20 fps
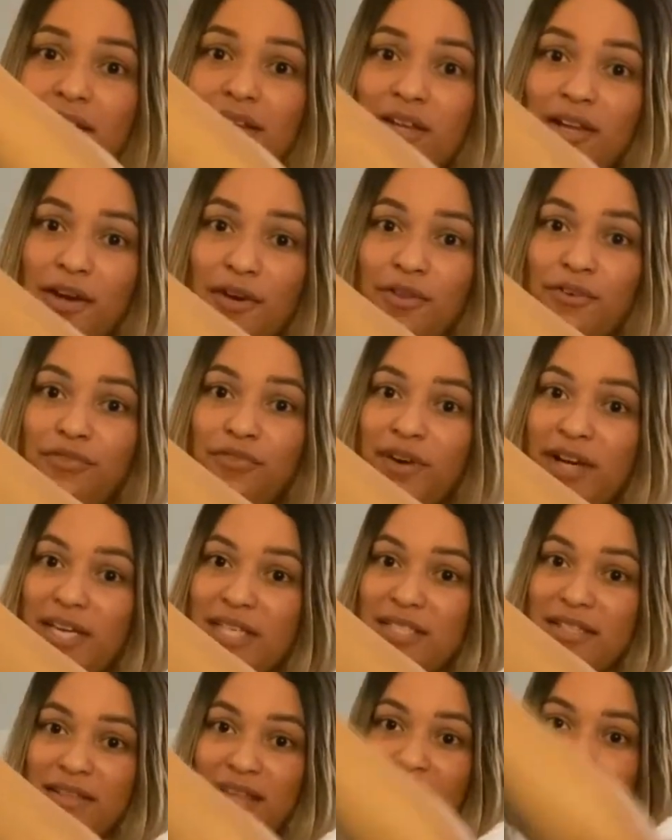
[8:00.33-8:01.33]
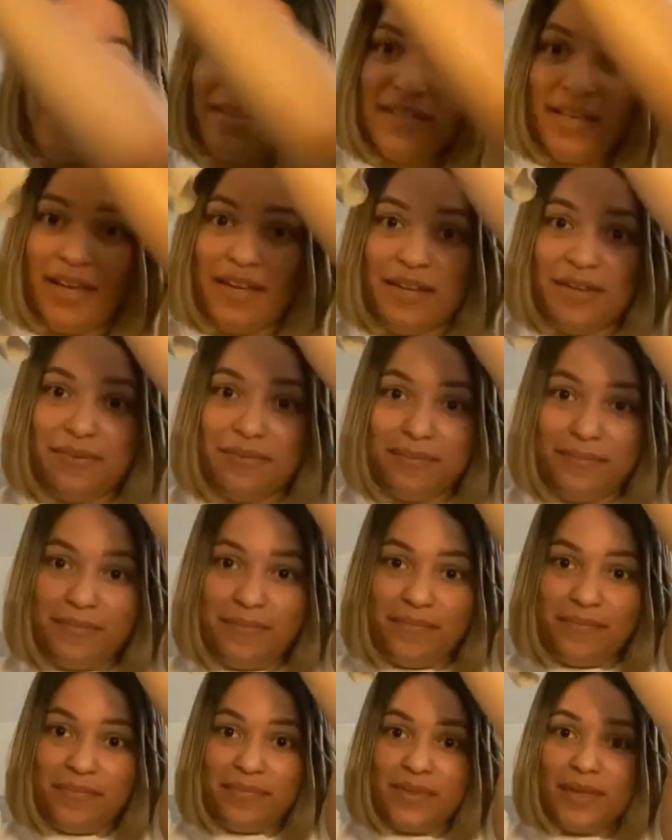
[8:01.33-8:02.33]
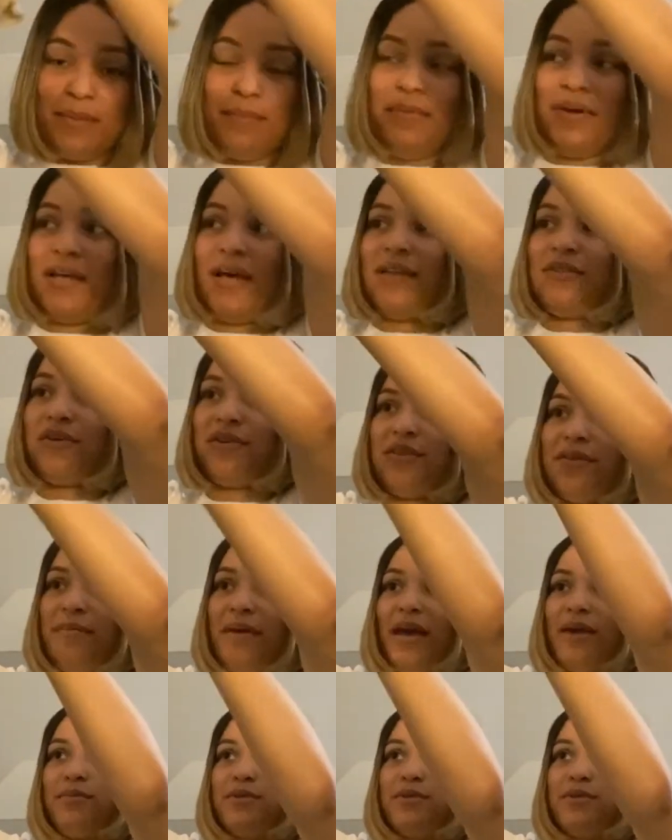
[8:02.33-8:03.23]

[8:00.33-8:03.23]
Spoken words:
isn't that exciting, but I thought the back